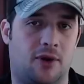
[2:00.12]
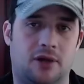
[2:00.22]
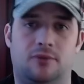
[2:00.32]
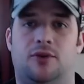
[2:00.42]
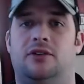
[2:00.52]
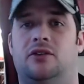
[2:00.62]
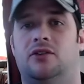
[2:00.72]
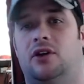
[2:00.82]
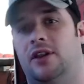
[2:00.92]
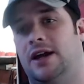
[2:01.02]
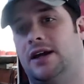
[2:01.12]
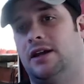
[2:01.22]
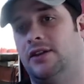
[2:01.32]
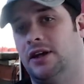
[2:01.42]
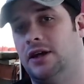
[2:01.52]
presses, and all that kind of
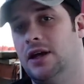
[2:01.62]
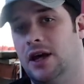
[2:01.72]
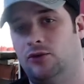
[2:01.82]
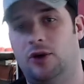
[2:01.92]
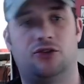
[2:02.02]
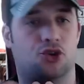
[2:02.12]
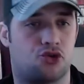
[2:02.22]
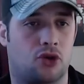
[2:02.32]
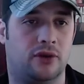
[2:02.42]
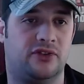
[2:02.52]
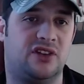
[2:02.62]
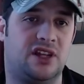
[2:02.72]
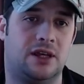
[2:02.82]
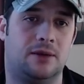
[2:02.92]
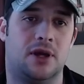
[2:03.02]
thing, as well as control of
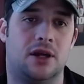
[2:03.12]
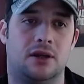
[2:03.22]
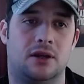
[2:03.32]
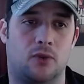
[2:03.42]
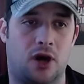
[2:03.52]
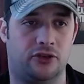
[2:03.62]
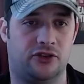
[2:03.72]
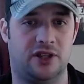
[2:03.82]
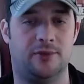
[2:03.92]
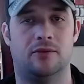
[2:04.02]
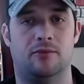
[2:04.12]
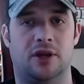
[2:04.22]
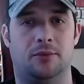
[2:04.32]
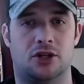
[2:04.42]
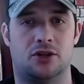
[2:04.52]
Steam, while Steam is in big
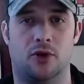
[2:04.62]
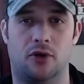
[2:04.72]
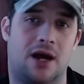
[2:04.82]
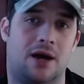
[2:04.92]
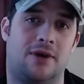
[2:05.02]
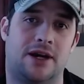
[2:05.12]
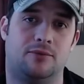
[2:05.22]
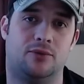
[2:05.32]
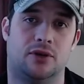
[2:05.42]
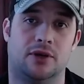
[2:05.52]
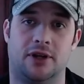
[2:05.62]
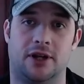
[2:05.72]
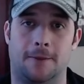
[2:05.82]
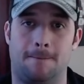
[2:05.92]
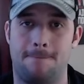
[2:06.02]
picture mode on my computer up here.
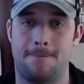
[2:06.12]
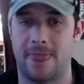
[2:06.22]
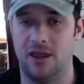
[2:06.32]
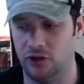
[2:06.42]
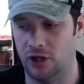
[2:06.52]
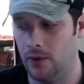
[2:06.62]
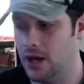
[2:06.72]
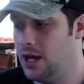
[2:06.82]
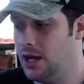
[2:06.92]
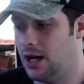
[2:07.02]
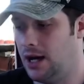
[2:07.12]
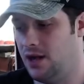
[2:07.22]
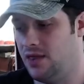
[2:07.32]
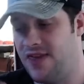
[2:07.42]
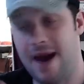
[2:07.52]
So,
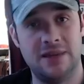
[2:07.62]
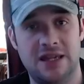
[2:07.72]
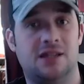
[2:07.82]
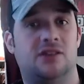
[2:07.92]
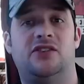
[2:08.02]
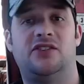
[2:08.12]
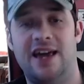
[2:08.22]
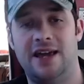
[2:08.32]
that being said,